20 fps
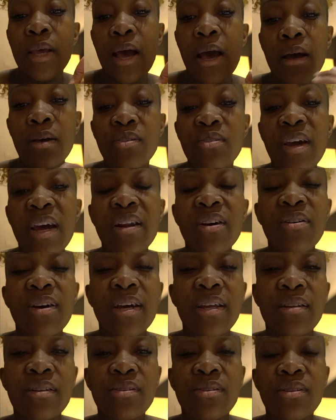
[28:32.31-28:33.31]
I'll try to go
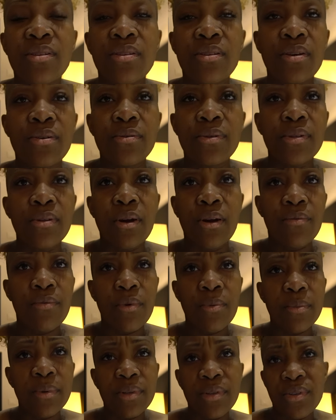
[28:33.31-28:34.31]
ahead and just go start
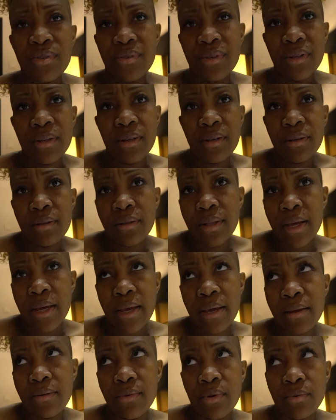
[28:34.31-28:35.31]
roaming the street.
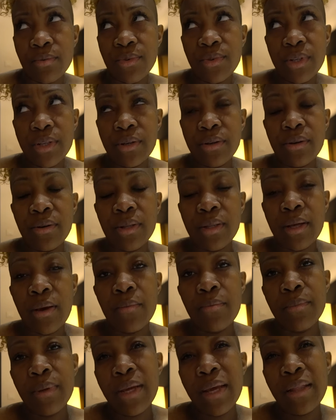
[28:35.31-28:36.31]
Like, roaming the street early. I'm
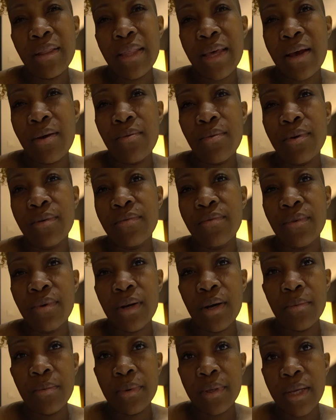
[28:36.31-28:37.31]
going to be at that one for a
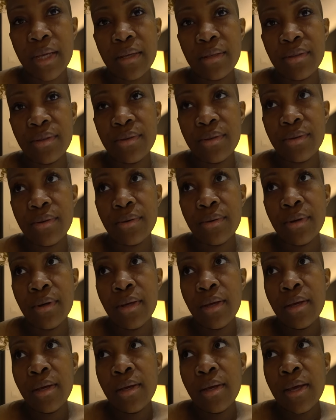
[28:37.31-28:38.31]
couple of days, too.
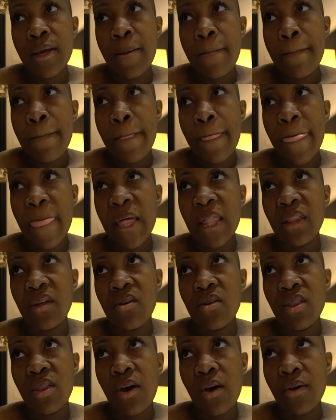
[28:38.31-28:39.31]
A
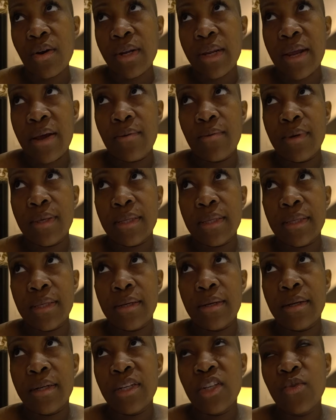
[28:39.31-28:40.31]
little longer than I was
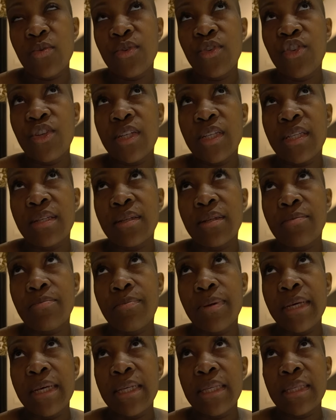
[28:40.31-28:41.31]
here. This was just a
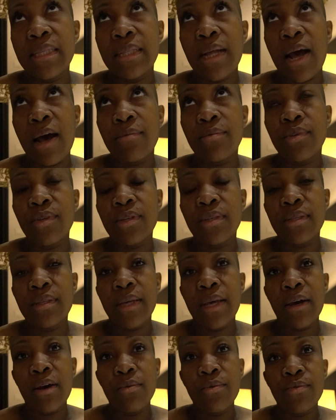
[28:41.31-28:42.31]
pit stop just
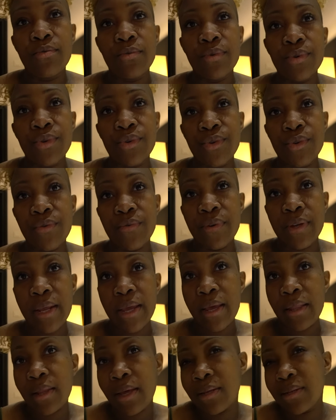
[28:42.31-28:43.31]
to help
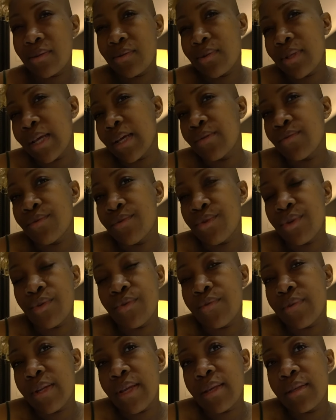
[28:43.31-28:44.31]
rejuvenate. Like, this was like a
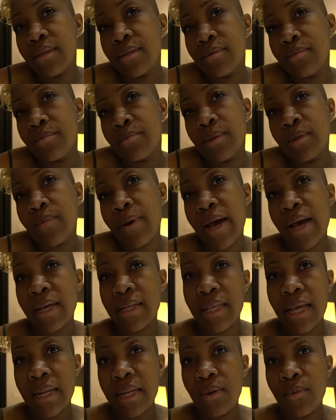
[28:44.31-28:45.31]
rejuvenate spot,
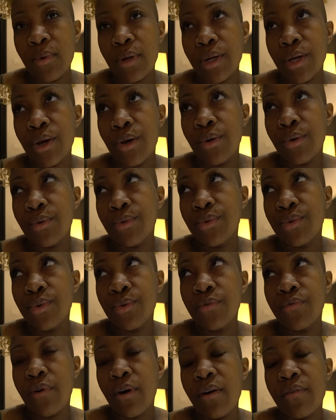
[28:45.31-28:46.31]
because I didn't want to go
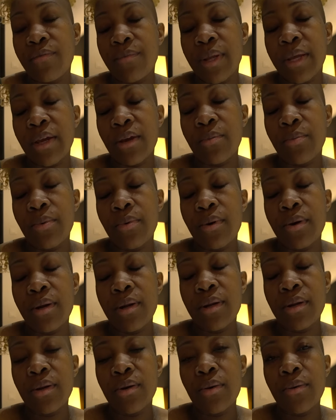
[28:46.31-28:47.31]
too far from the
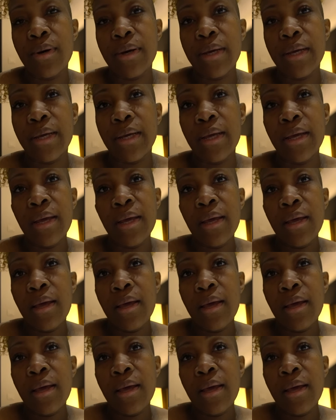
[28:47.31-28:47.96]
airport knowing